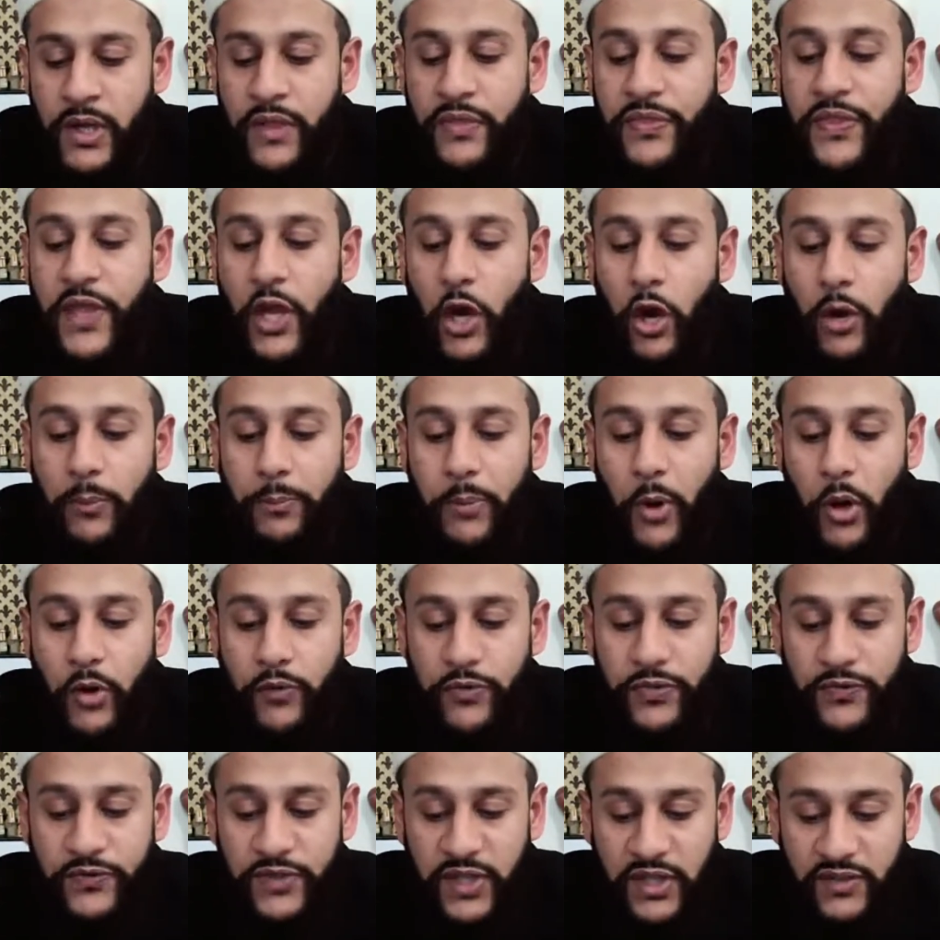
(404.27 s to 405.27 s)
they are
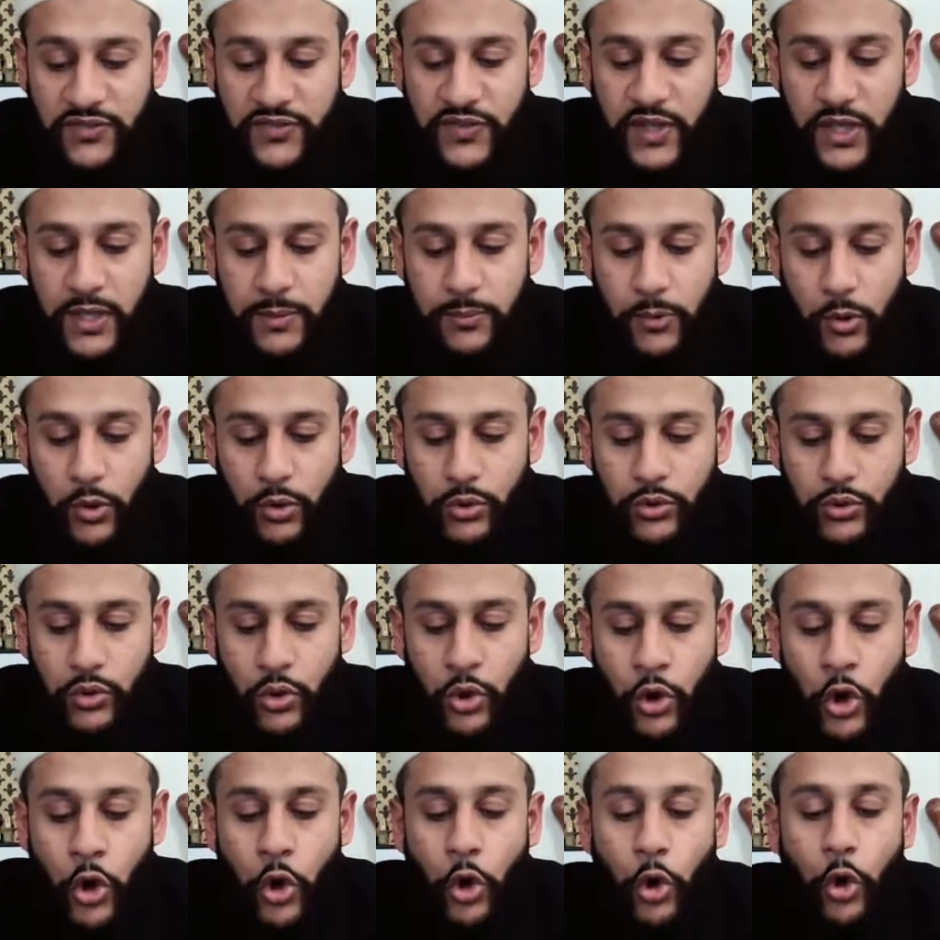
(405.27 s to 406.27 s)
both disabled,
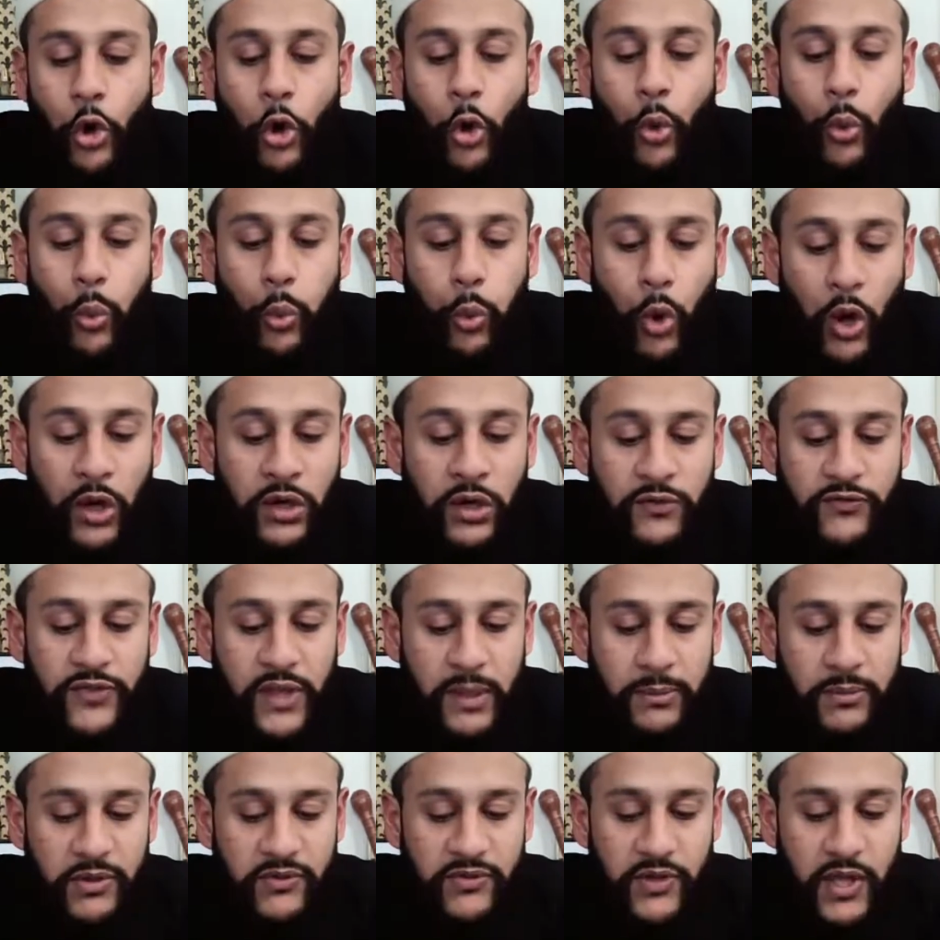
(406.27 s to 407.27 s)
or one of
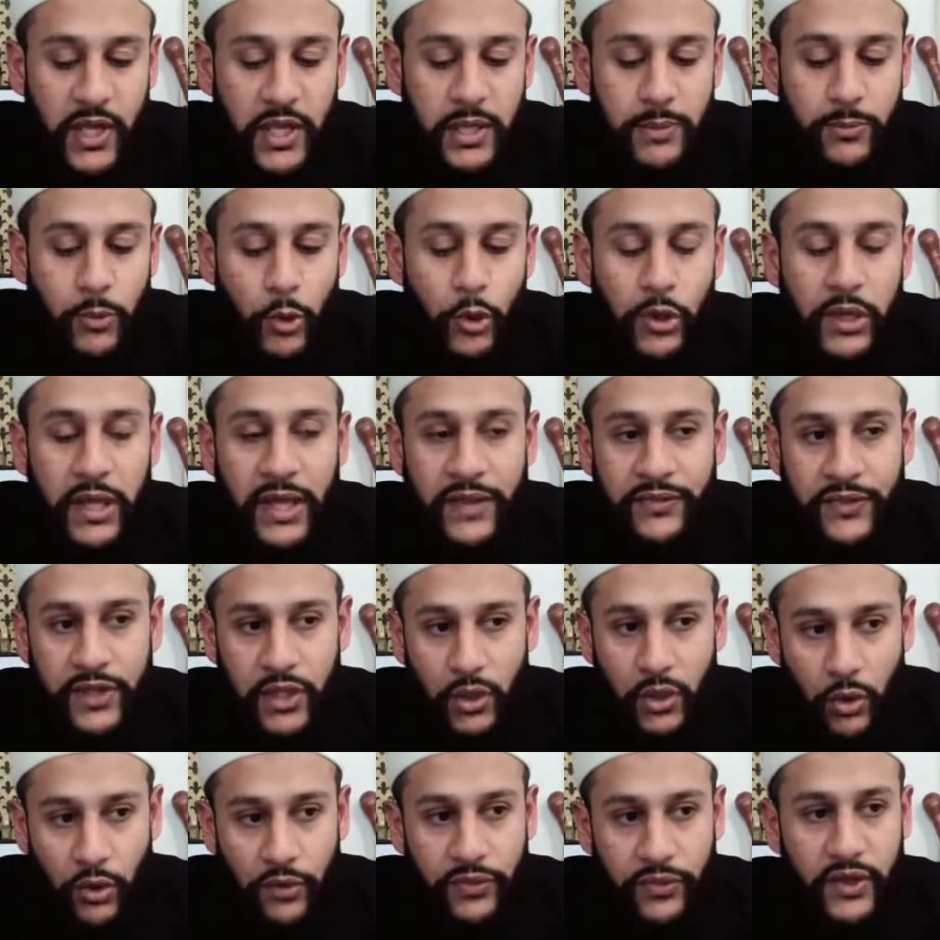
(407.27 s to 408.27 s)
them is able and the
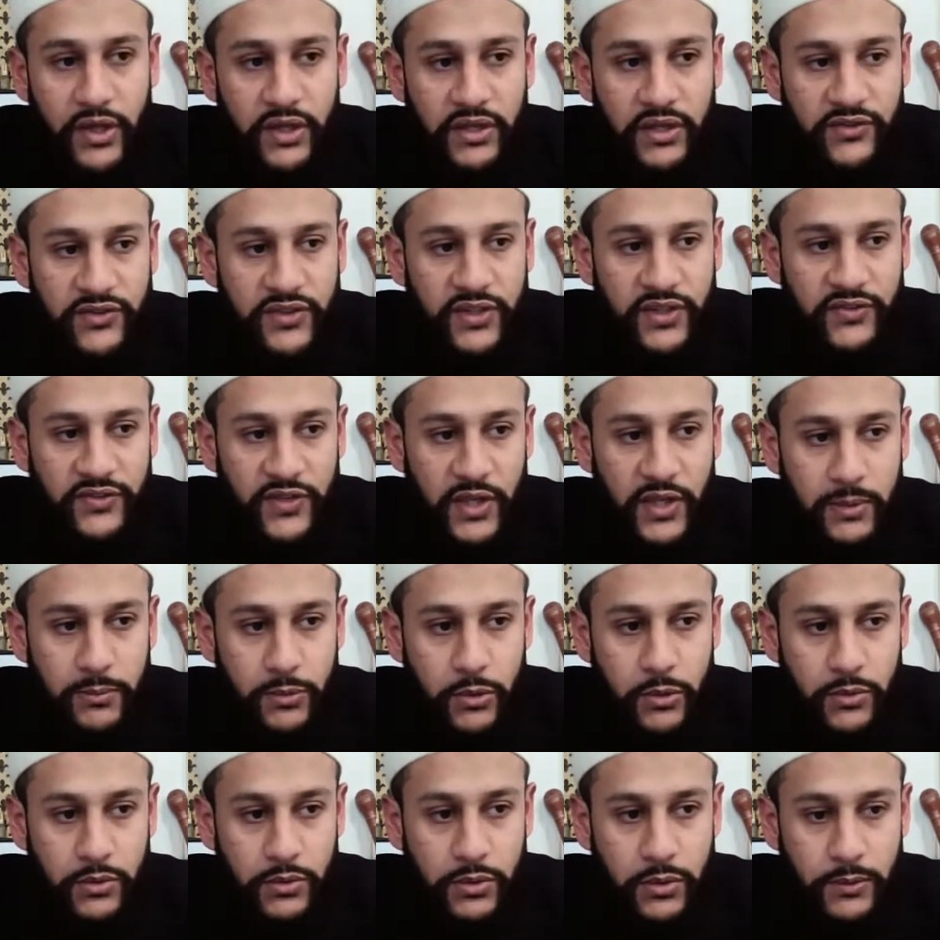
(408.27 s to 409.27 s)
other is
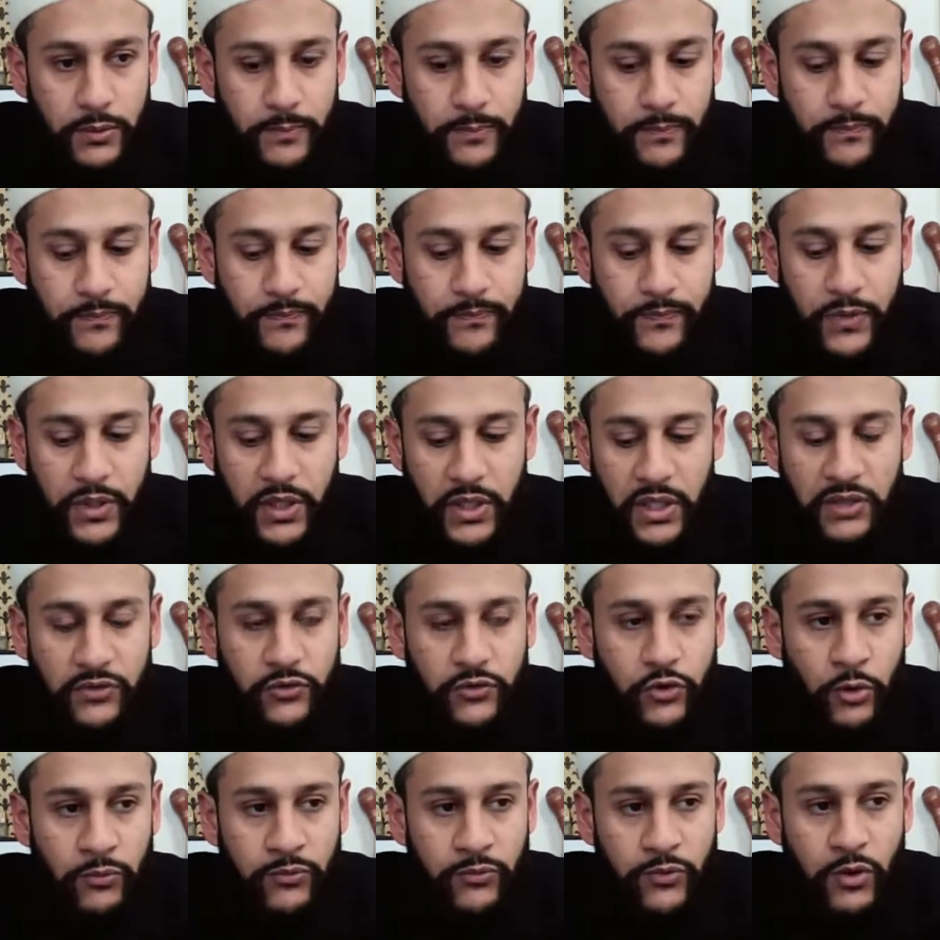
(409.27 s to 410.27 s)
disabled in
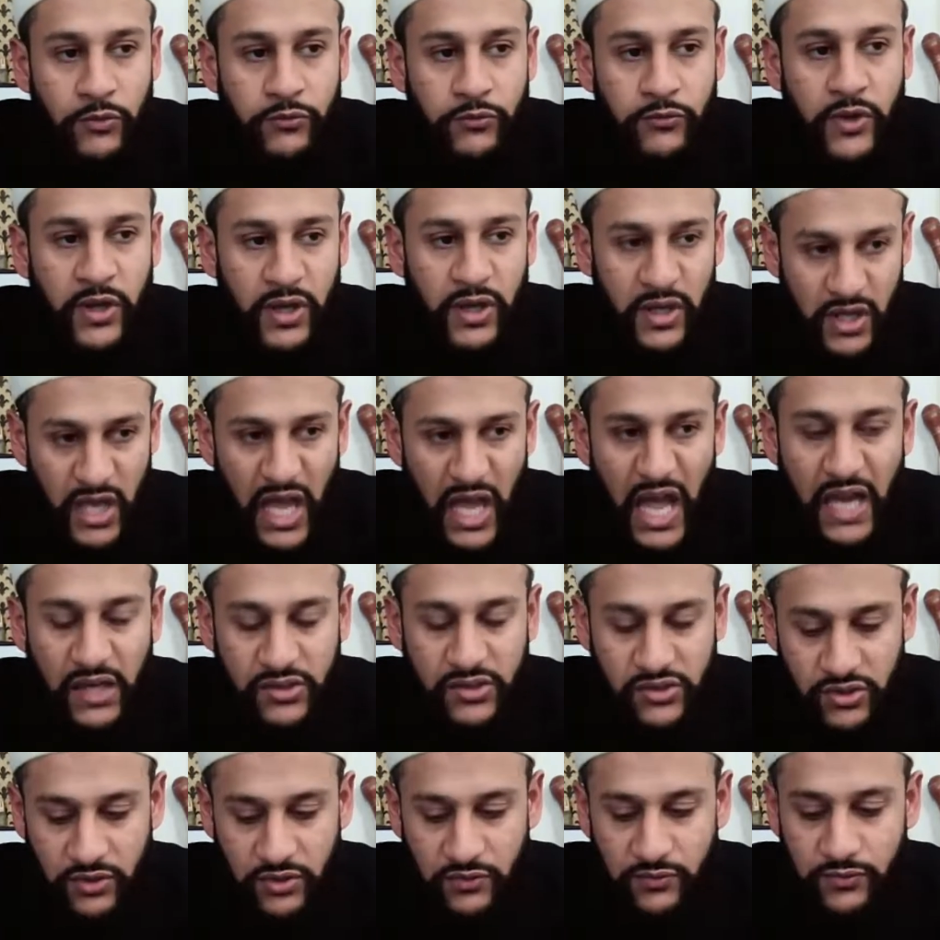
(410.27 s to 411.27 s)
terms of
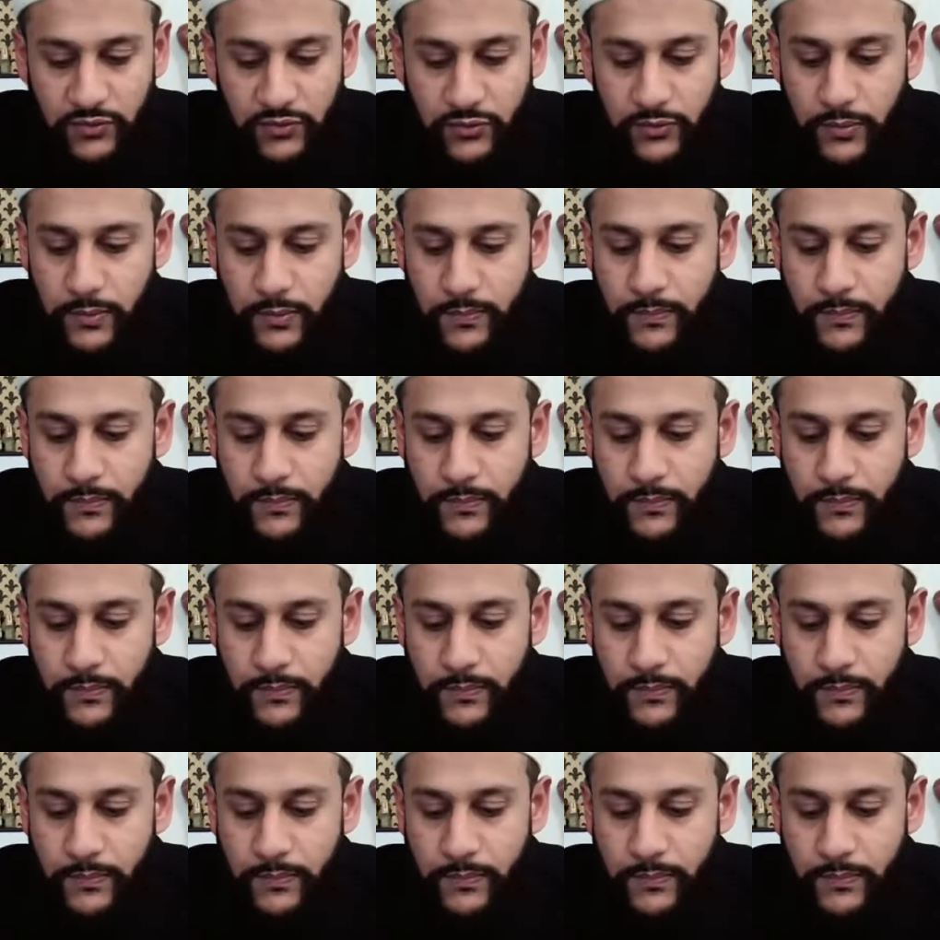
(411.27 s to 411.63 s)
actions.